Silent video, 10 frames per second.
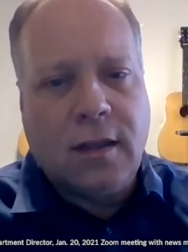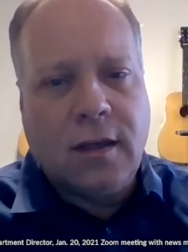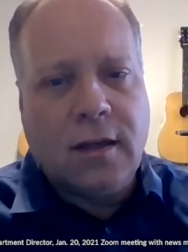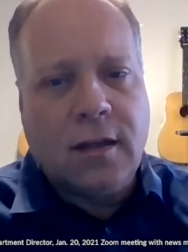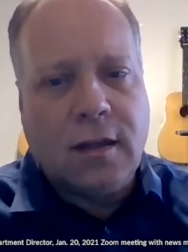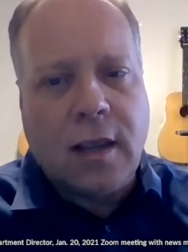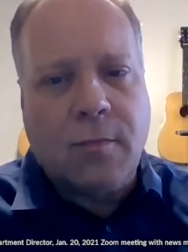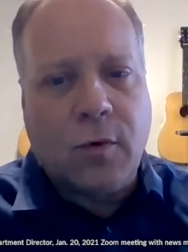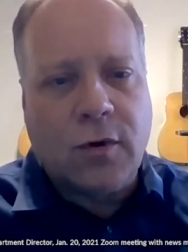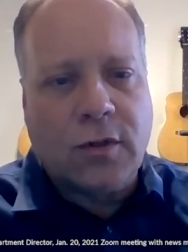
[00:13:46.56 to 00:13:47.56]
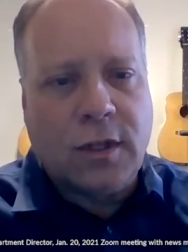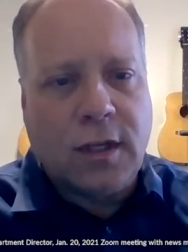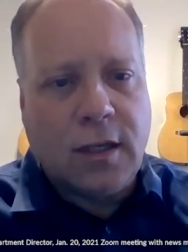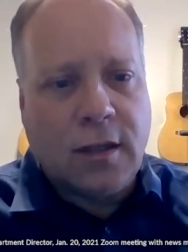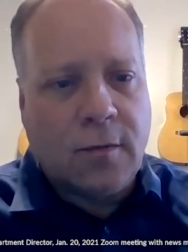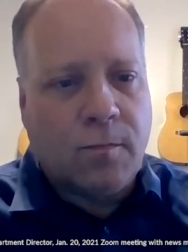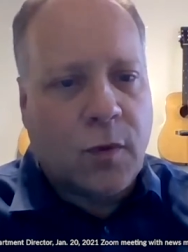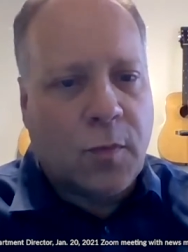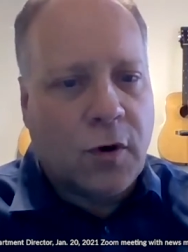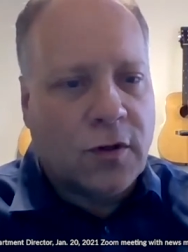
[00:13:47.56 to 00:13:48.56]
And then that per the, the,
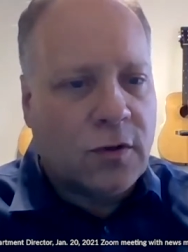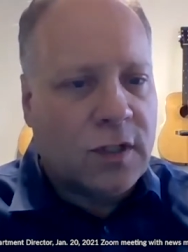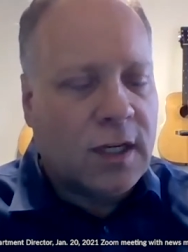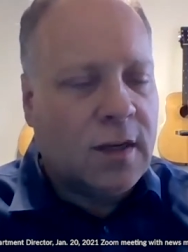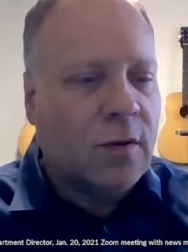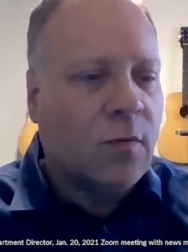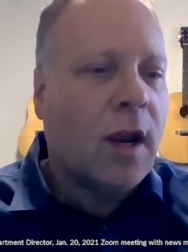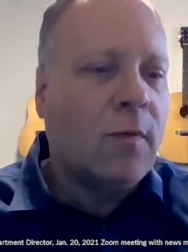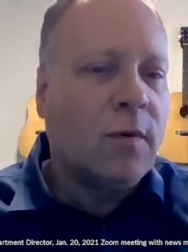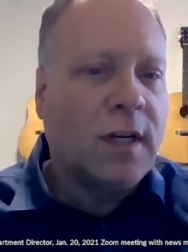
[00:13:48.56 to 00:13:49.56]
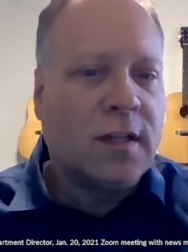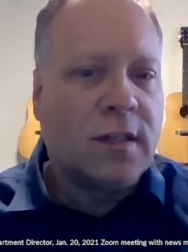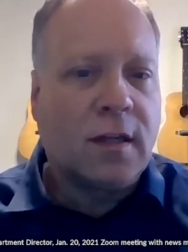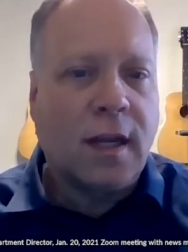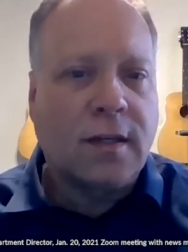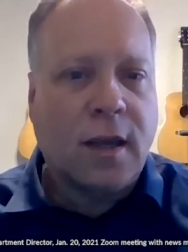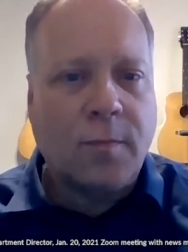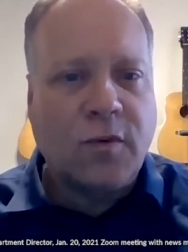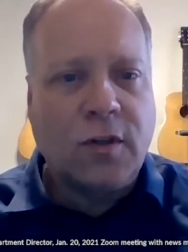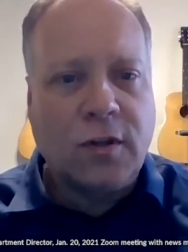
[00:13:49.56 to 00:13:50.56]
the person seeking the ride would need to select
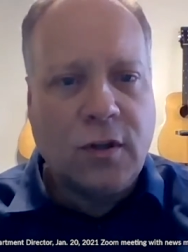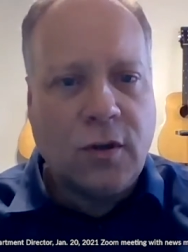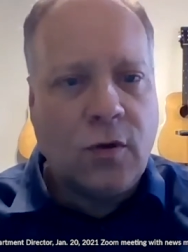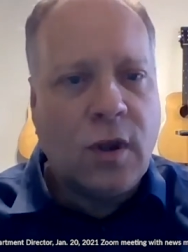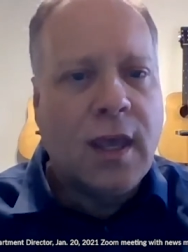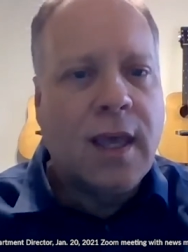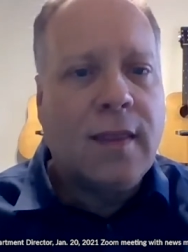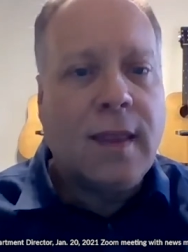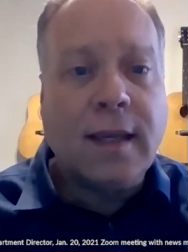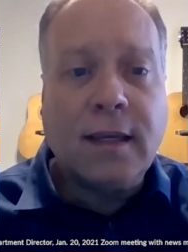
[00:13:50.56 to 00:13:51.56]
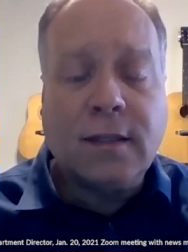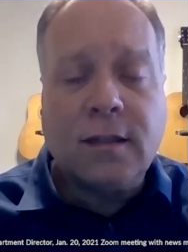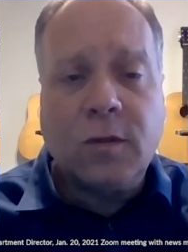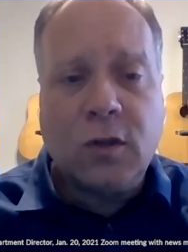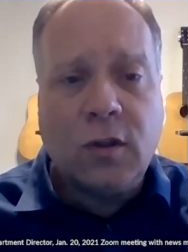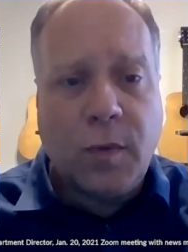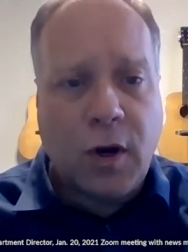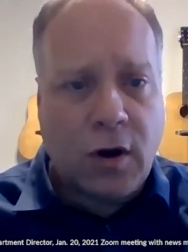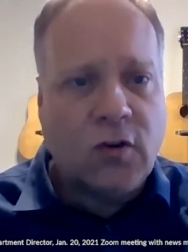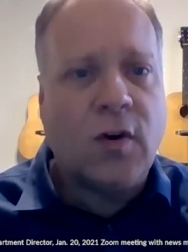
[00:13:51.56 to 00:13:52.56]
option two. That gets them to the
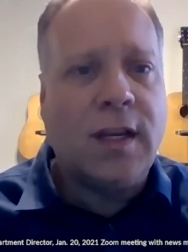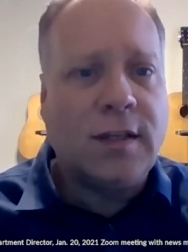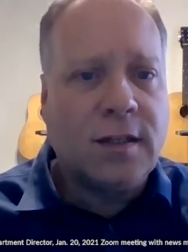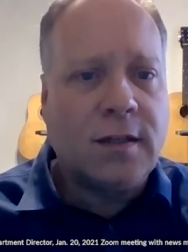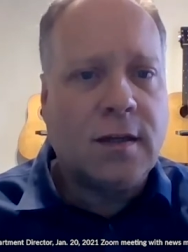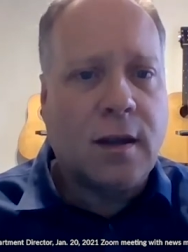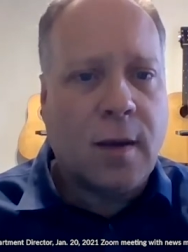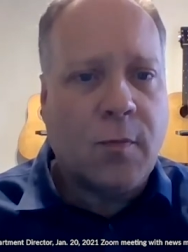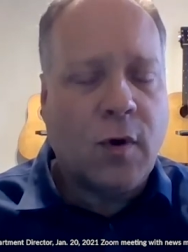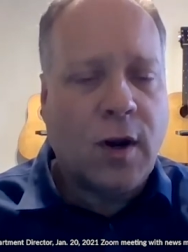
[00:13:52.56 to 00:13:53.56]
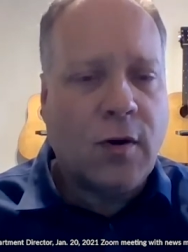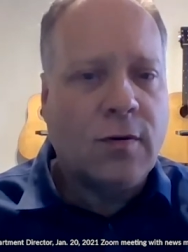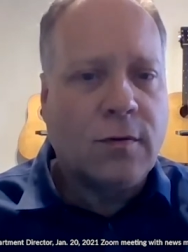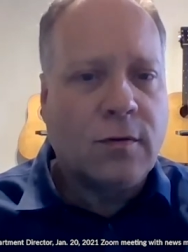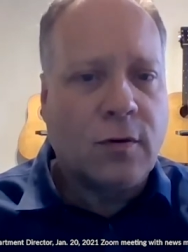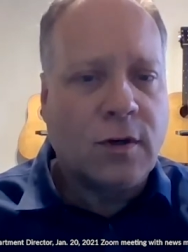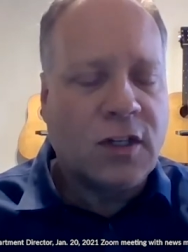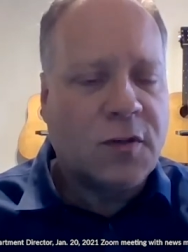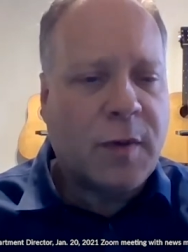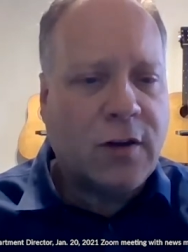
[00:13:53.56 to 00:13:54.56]
paratransit operator or
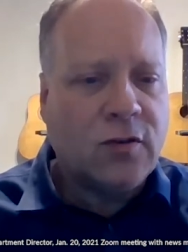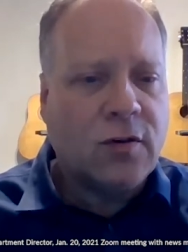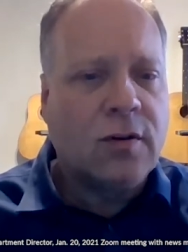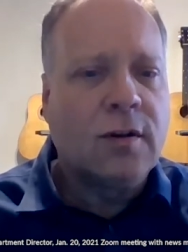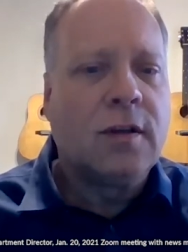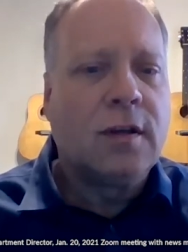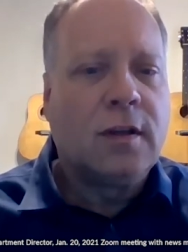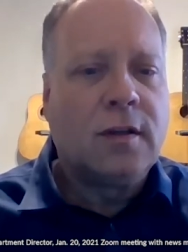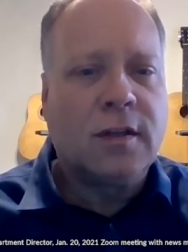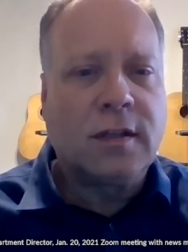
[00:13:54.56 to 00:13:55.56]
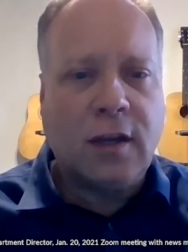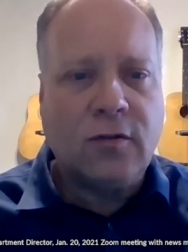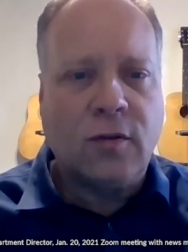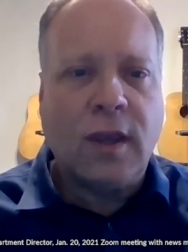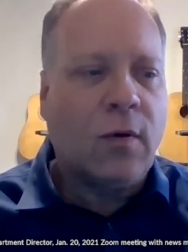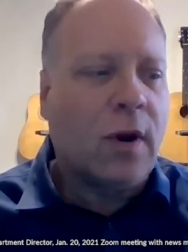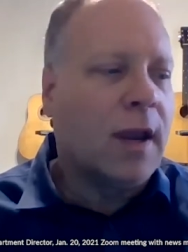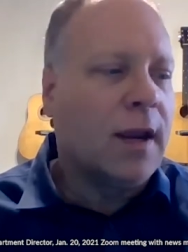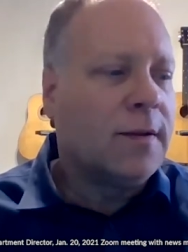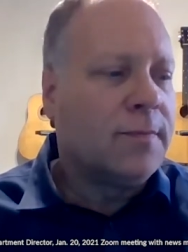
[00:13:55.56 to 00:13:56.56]
dispatcher to schedule that
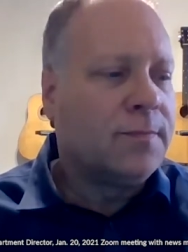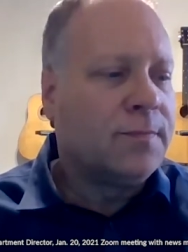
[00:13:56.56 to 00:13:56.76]
ride.